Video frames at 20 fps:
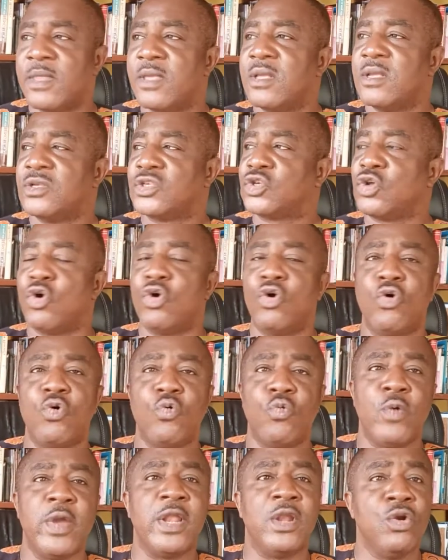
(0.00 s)
So
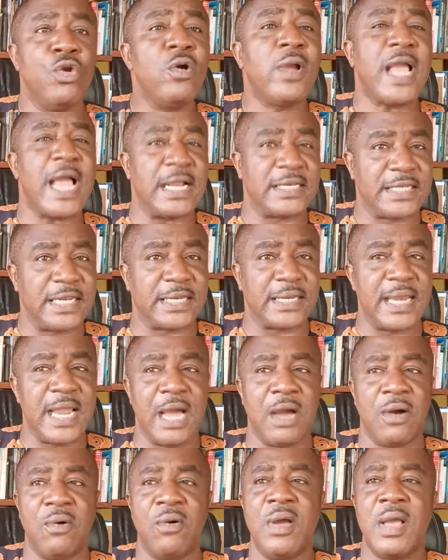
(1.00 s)
we look at it
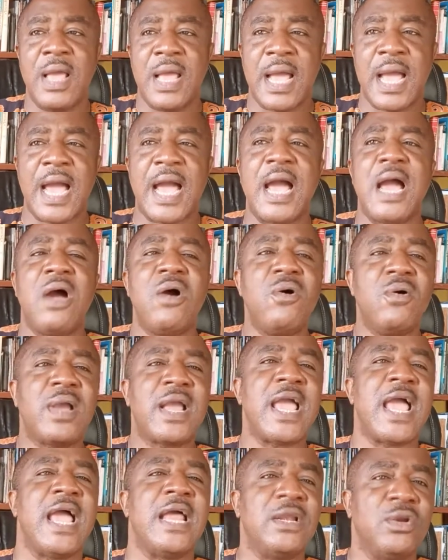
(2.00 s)
now. How
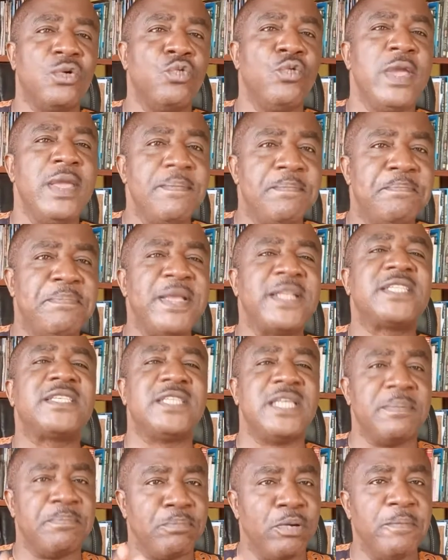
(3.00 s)
can we beat
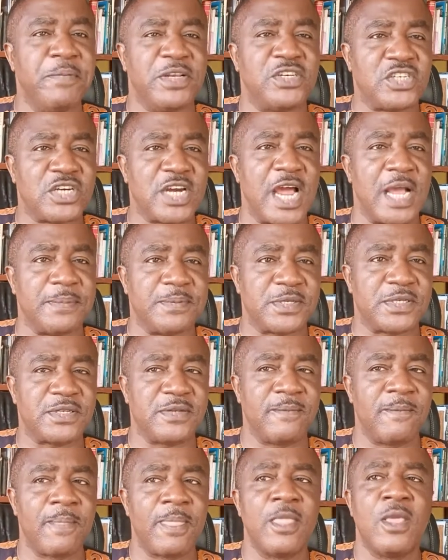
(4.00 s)
the booby traps
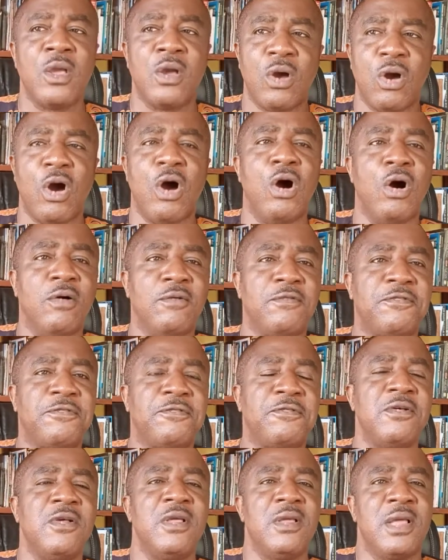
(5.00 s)
of
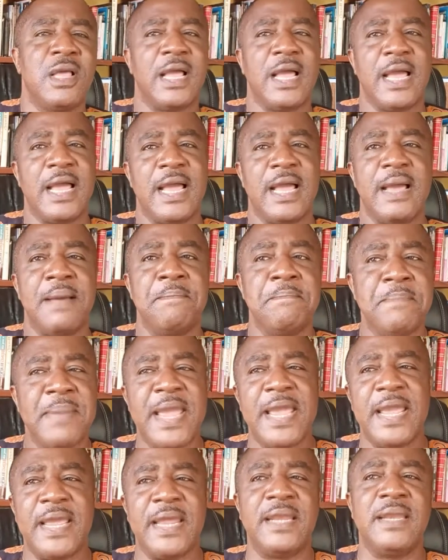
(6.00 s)

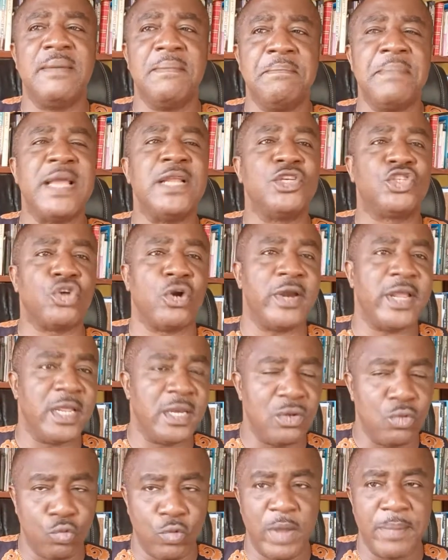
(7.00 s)
men
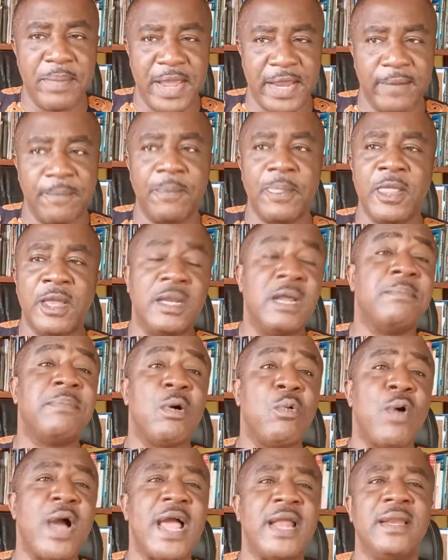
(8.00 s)
mentoring women? Number
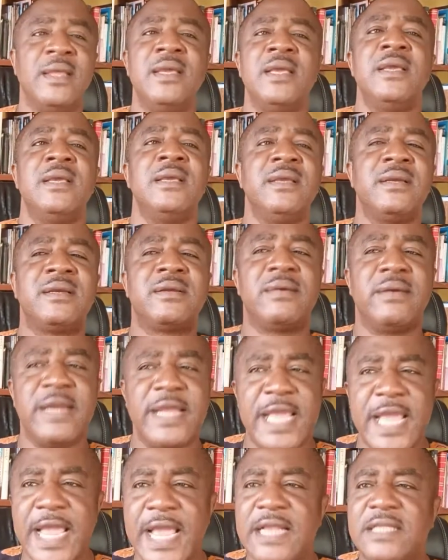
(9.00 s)
one,
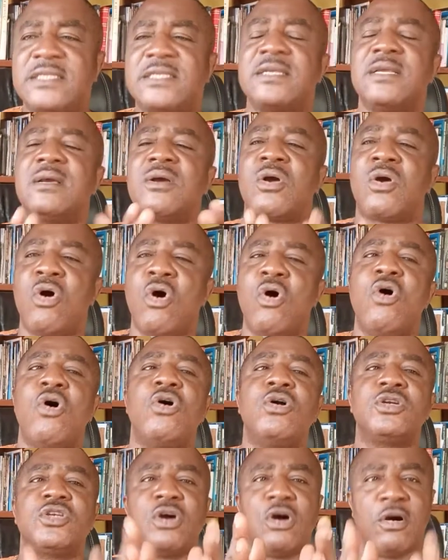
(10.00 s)
create
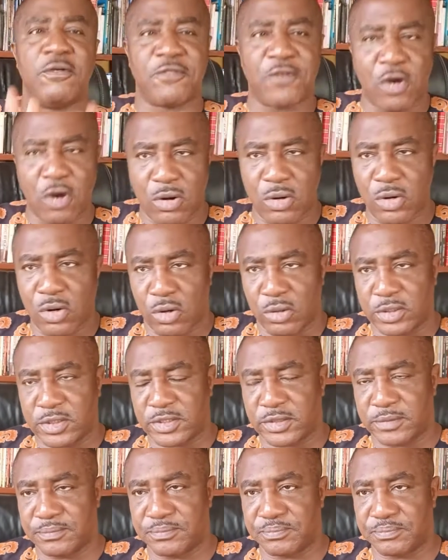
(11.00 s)
code of conduct.